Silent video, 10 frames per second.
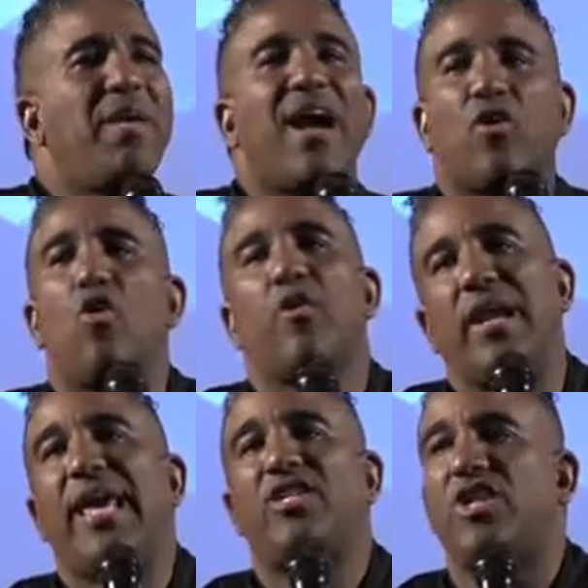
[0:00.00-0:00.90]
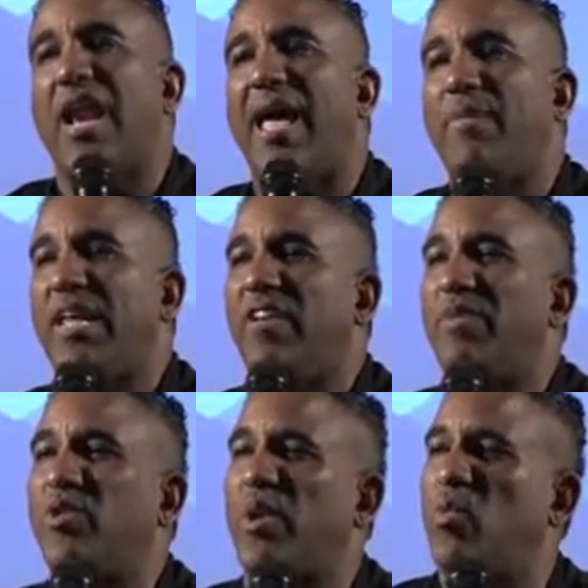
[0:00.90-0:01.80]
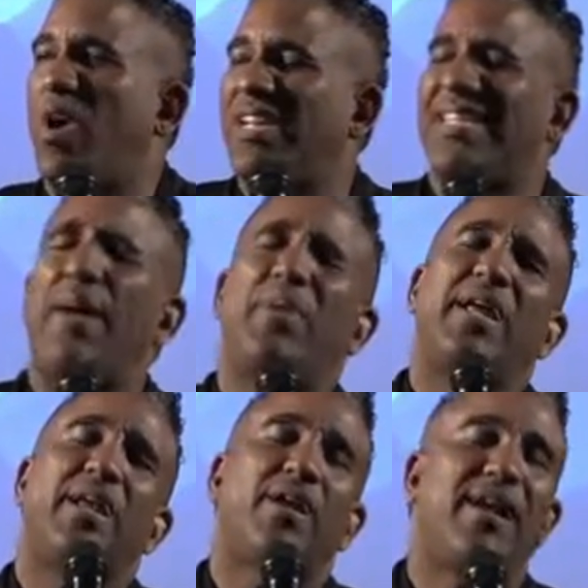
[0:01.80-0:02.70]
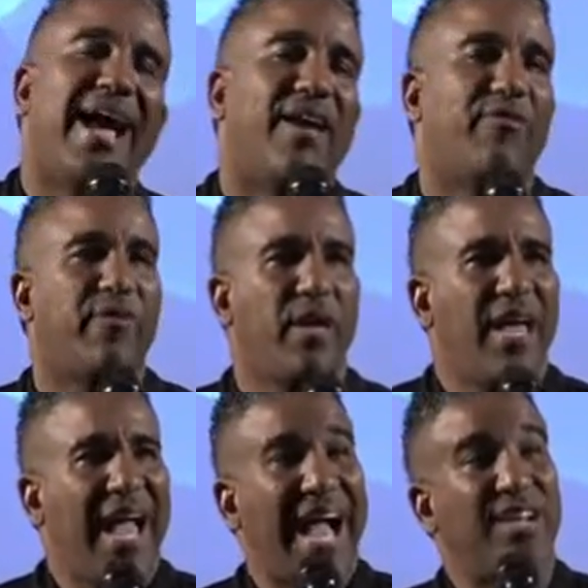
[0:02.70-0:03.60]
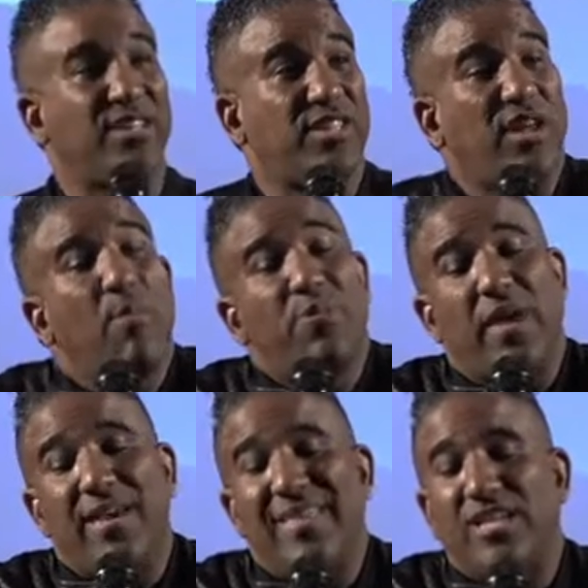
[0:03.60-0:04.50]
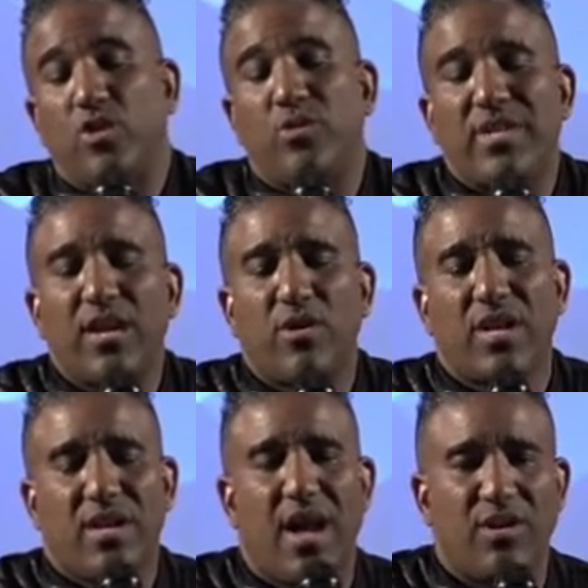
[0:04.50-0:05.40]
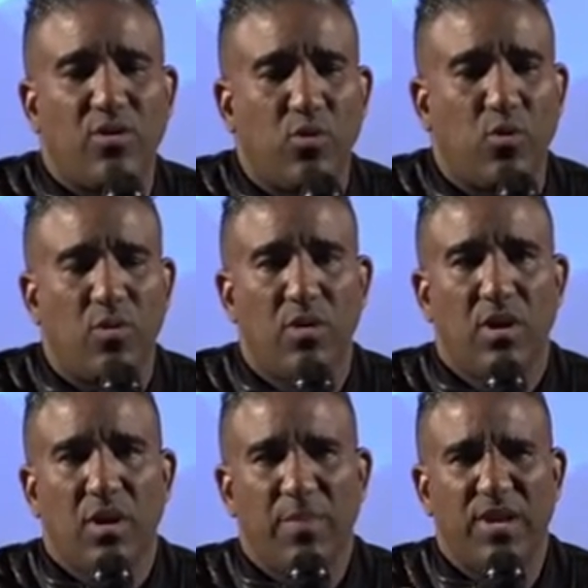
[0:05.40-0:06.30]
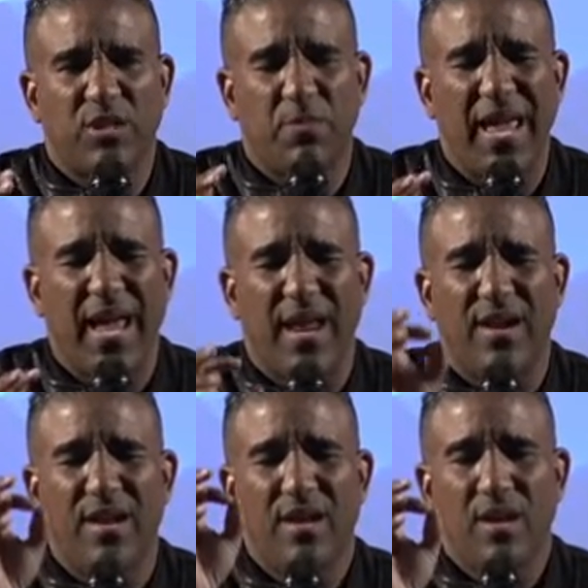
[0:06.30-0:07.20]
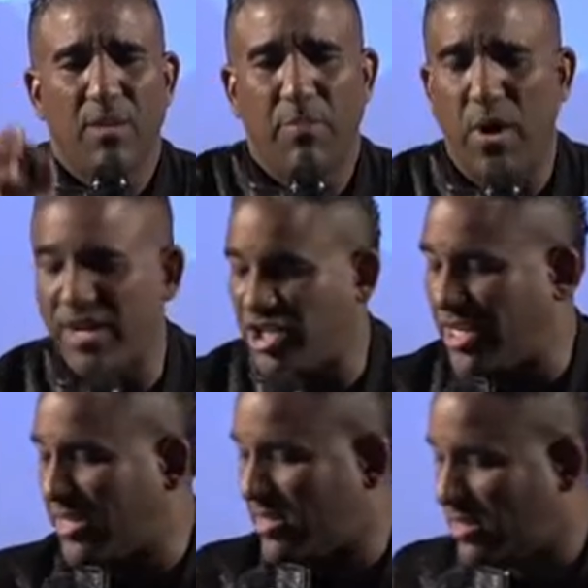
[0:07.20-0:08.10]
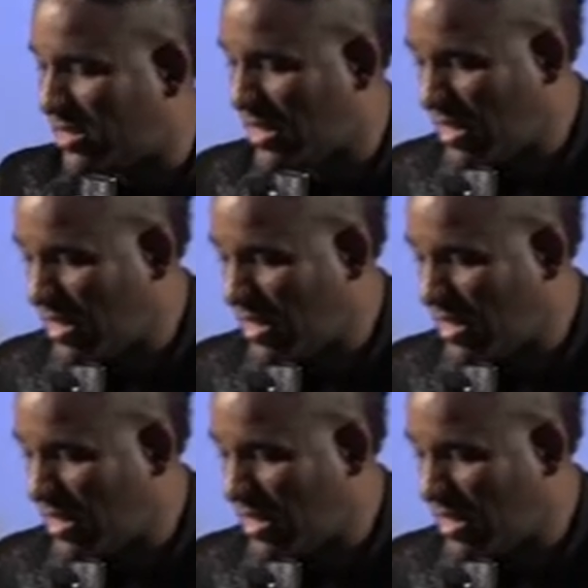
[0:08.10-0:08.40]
be a correlation, I believe, between what is happening in your life and something that you did or did not do, because pain punishes,